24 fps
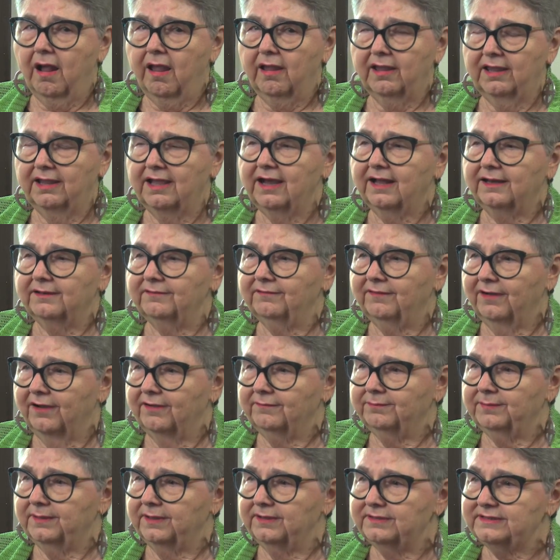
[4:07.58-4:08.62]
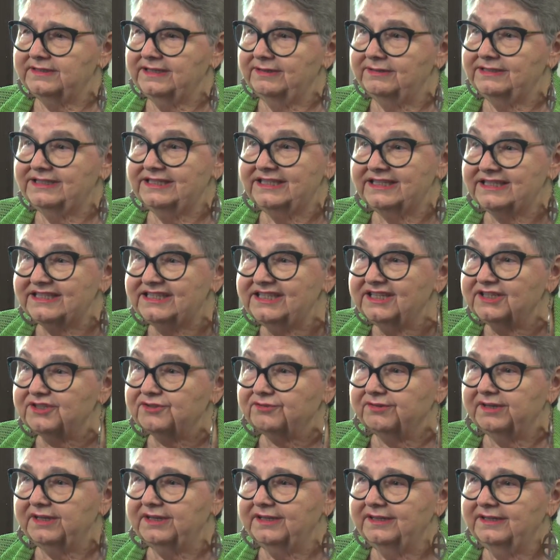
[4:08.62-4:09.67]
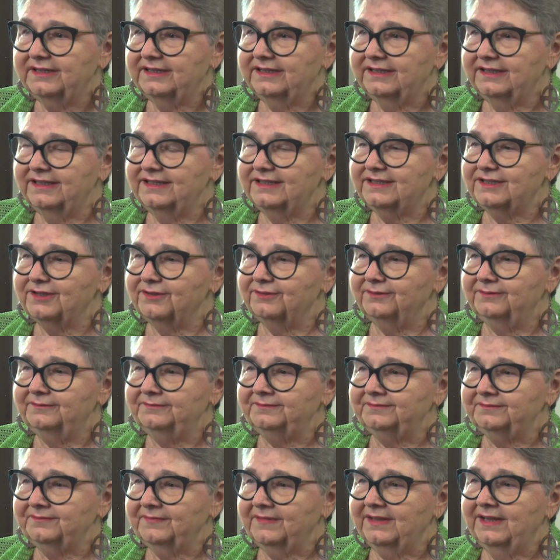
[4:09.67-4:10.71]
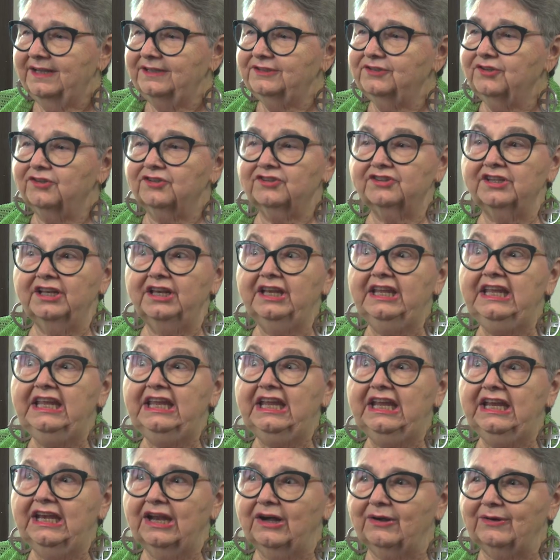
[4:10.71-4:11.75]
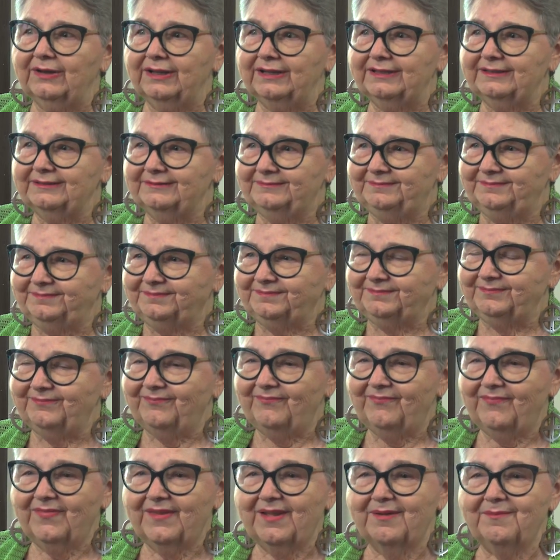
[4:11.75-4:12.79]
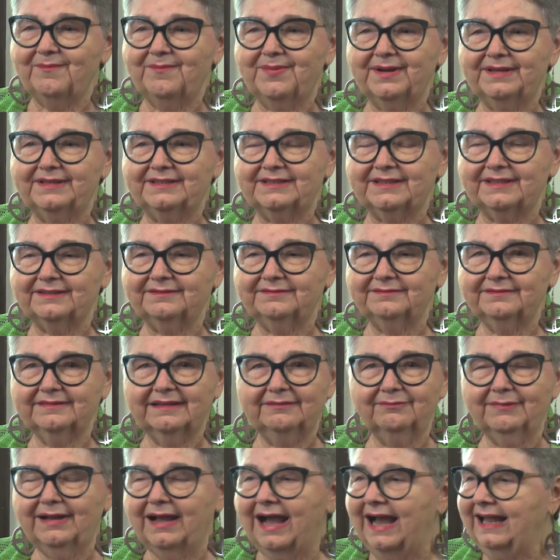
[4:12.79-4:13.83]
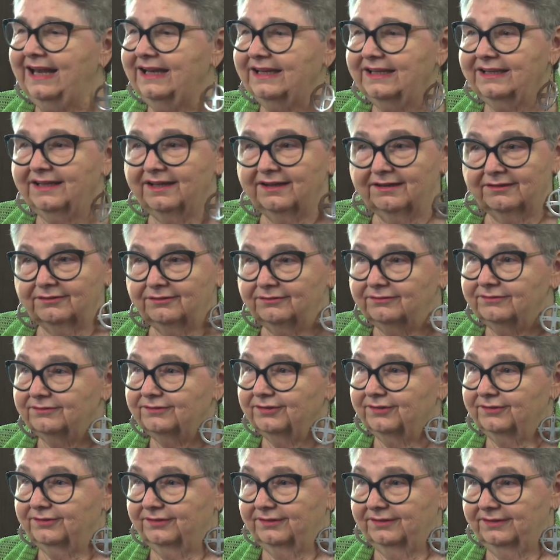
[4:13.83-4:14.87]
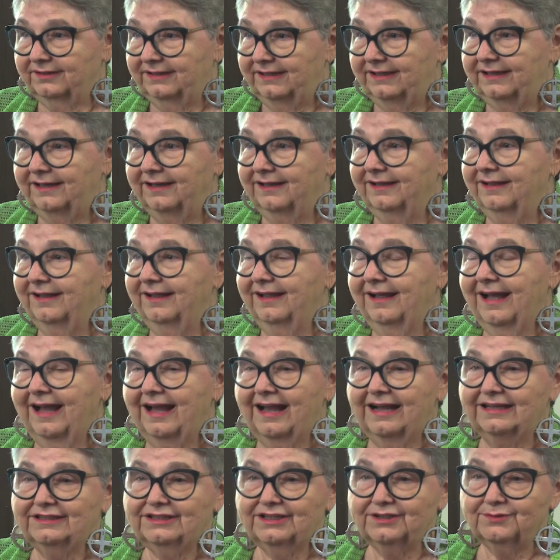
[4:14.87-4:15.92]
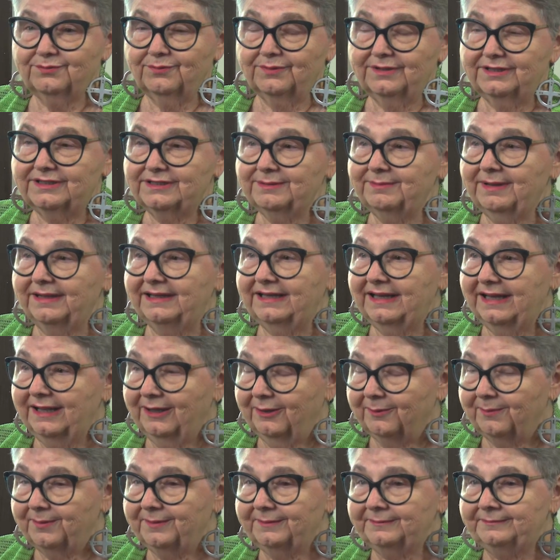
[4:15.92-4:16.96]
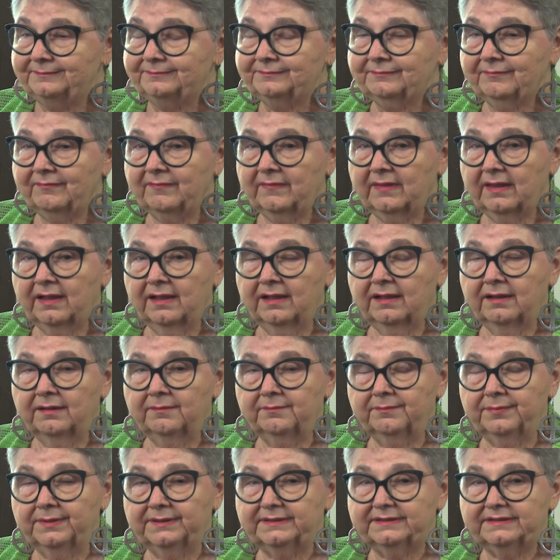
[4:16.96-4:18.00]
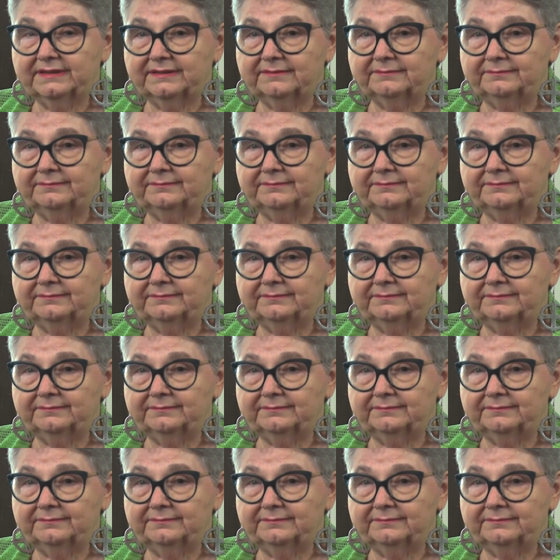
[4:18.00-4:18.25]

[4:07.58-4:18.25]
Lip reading: he got involved because it's his district, and so he took the lead on it. But I didn't care who took the lead. I just wanted somebody to help. But